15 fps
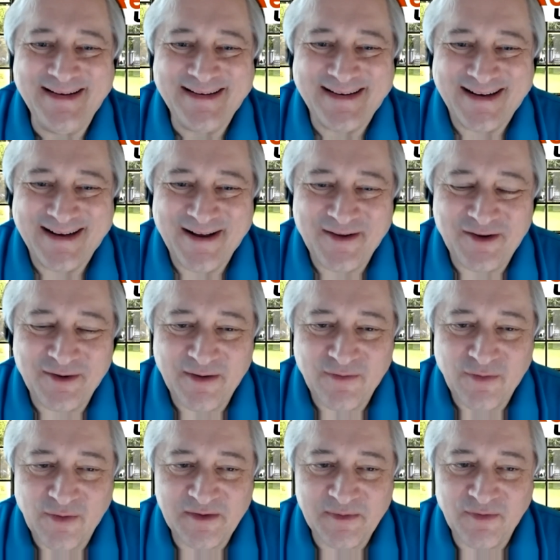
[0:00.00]
uh, doing
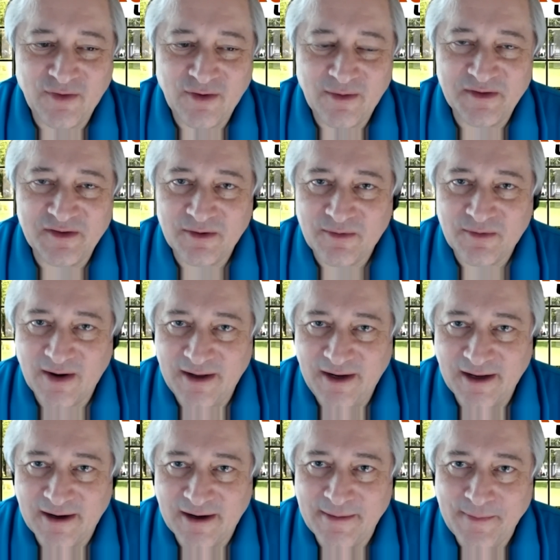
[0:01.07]
voice performance on
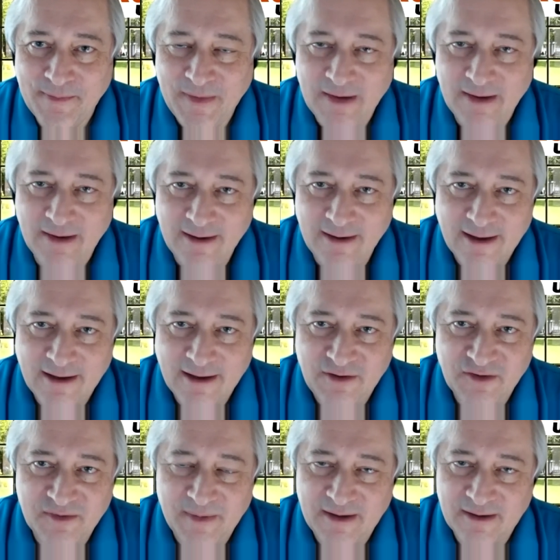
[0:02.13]
radio, and you
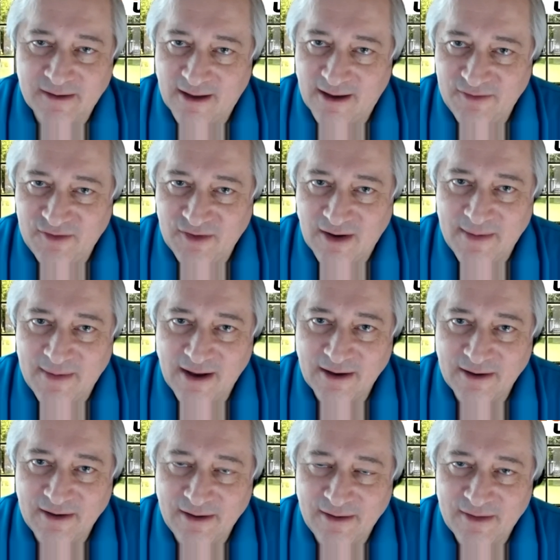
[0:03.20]
spend a lifetime
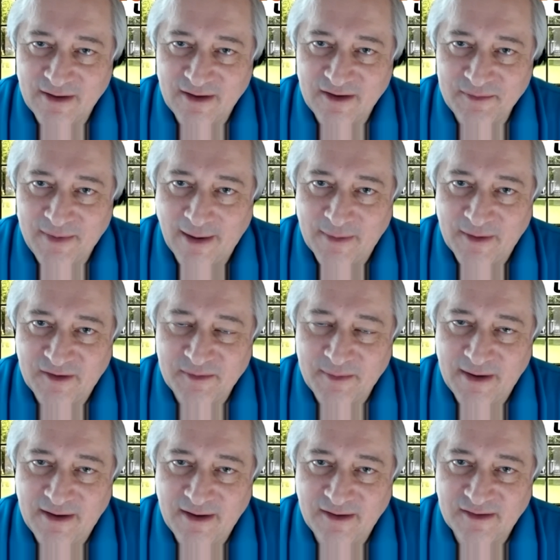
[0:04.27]
honing these public
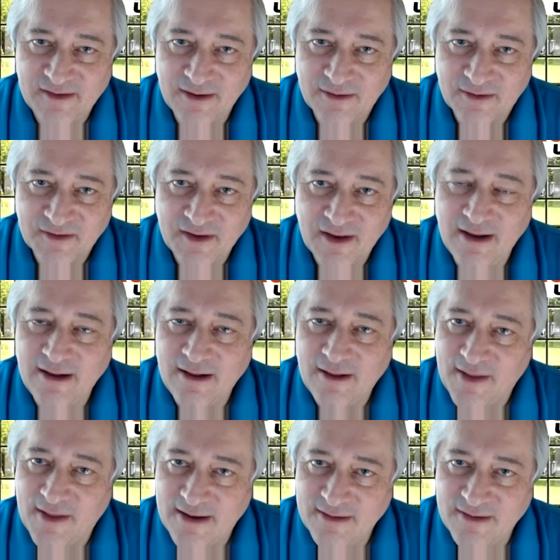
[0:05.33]
speaking skills.
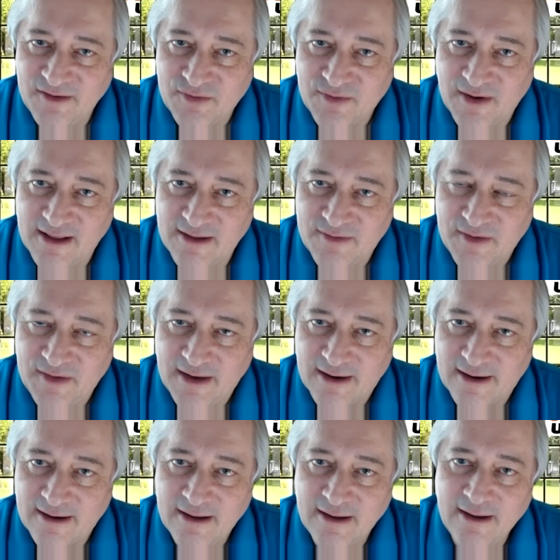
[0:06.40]
They are less relevant
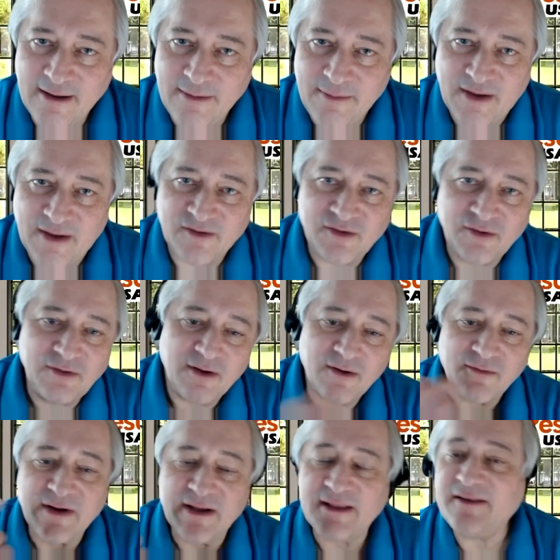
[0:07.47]
now because you're
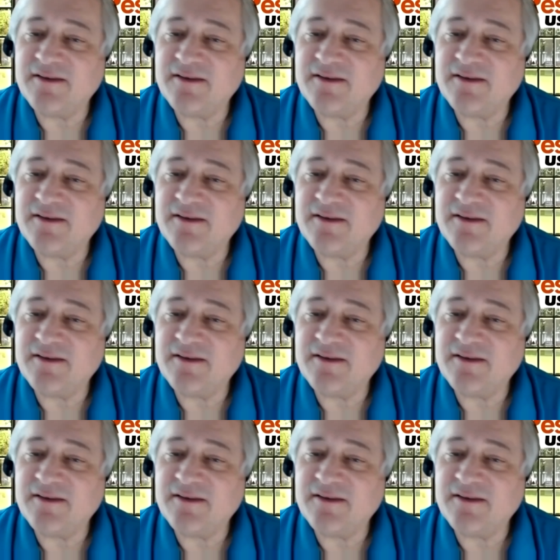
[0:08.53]
not really